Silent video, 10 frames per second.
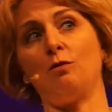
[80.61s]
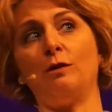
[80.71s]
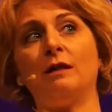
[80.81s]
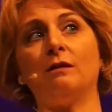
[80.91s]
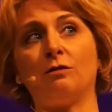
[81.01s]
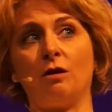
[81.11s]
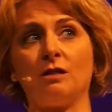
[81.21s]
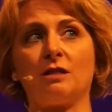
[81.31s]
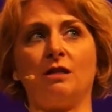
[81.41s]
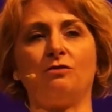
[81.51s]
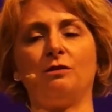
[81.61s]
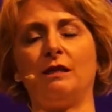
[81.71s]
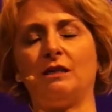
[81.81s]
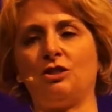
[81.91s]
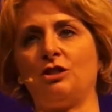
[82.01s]
going across the country
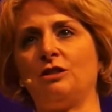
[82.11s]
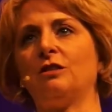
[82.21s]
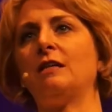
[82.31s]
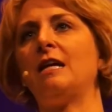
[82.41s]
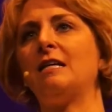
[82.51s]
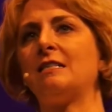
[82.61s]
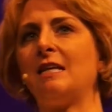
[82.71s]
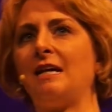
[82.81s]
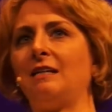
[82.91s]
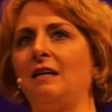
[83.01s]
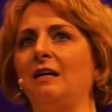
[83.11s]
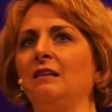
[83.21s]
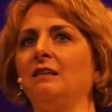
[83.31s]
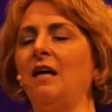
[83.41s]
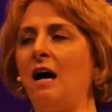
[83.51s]
last year is that a
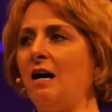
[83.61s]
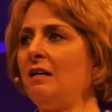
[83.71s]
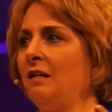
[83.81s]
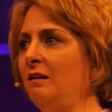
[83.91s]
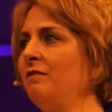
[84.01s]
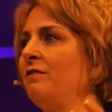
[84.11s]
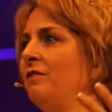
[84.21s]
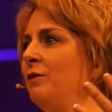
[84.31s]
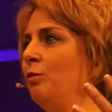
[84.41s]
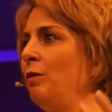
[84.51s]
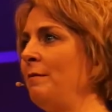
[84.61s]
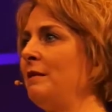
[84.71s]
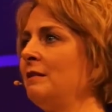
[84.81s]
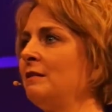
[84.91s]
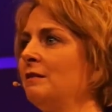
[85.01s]
lot of the
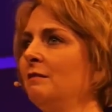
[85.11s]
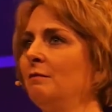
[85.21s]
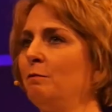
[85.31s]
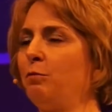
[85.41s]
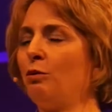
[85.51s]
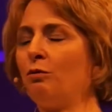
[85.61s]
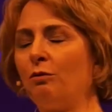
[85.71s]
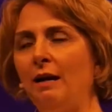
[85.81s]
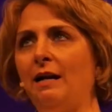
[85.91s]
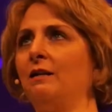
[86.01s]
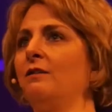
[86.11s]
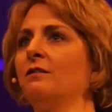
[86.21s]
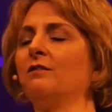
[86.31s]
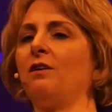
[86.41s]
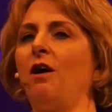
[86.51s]
women's
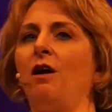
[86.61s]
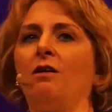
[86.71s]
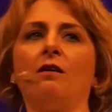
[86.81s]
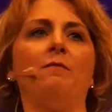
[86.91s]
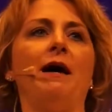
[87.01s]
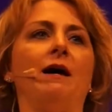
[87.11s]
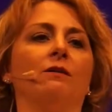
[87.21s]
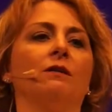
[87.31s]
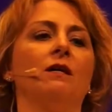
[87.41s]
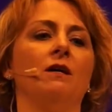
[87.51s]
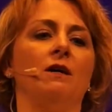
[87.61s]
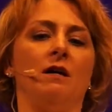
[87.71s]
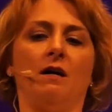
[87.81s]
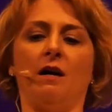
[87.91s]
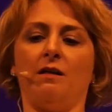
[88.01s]
prayers are about
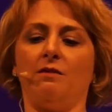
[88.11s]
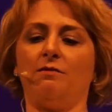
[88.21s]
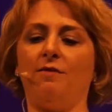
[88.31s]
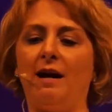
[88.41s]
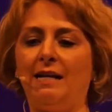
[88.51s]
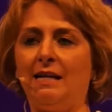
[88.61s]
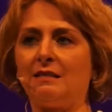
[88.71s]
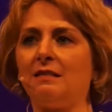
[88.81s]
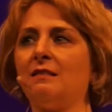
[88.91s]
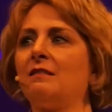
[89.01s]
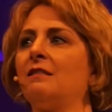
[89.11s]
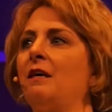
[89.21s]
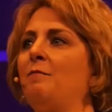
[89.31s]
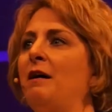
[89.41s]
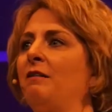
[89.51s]
their finances,
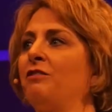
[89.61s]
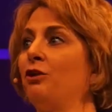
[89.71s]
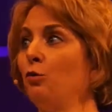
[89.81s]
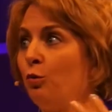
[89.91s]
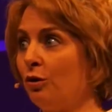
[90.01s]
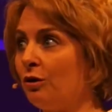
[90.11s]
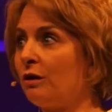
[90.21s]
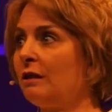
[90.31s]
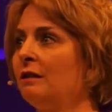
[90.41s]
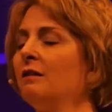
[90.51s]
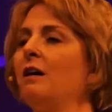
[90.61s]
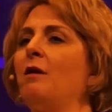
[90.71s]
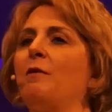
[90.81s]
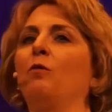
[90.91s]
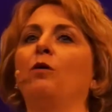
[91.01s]
about their work,
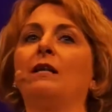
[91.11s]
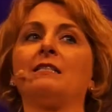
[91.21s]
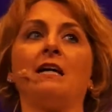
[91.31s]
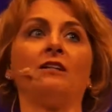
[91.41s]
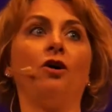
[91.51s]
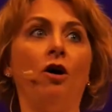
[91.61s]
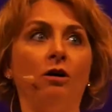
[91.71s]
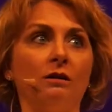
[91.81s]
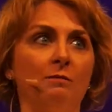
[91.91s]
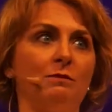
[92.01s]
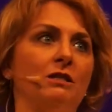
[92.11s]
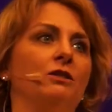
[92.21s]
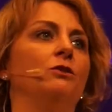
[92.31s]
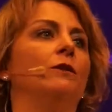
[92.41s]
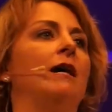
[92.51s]
about what has God called them to
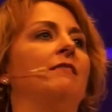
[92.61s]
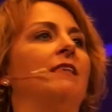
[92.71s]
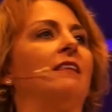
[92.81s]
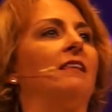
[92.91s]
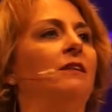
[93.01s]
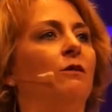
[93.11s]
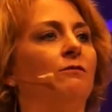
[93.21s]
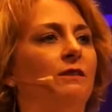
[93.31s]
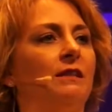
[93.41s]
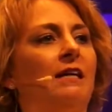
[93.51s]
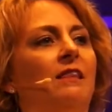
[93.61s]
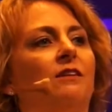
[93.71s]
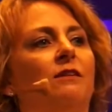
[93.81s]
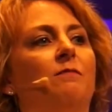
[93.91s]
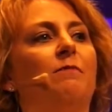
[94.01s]
do, and that they don't feel like
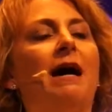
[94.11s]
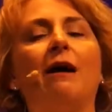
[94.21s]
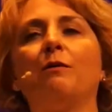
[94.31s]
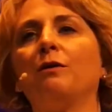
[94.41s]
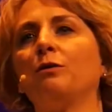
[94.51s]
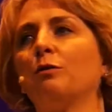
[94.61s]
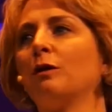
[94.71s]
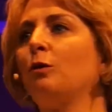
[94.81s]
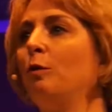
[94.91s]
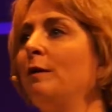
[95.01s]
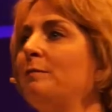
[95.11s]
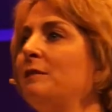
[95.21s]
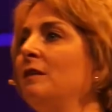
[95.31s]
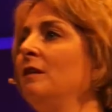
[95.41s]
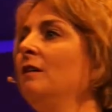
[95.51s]
they're empowered or
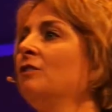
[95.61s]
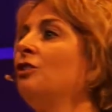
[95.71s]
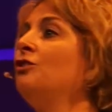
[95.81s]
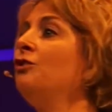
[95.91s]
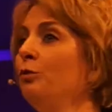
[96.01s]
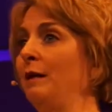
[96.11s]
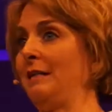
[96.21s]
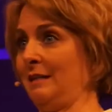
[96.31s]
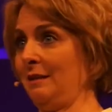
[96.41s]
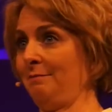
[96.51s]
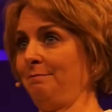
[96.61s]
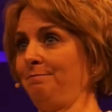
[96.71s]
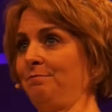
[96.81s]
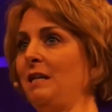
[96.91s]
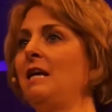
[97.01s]
equipped to do it.
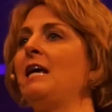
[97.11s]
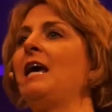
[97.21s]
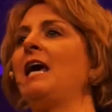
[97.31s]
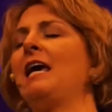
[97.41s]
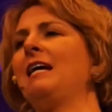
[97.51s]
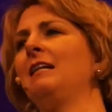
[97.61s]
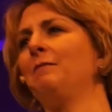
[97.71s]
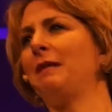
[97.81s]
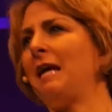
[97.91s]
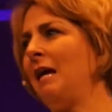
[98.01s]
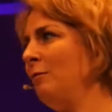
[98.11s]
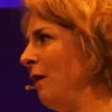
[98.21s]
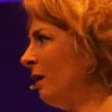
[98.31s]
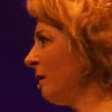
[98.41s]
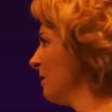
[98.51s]
And it became our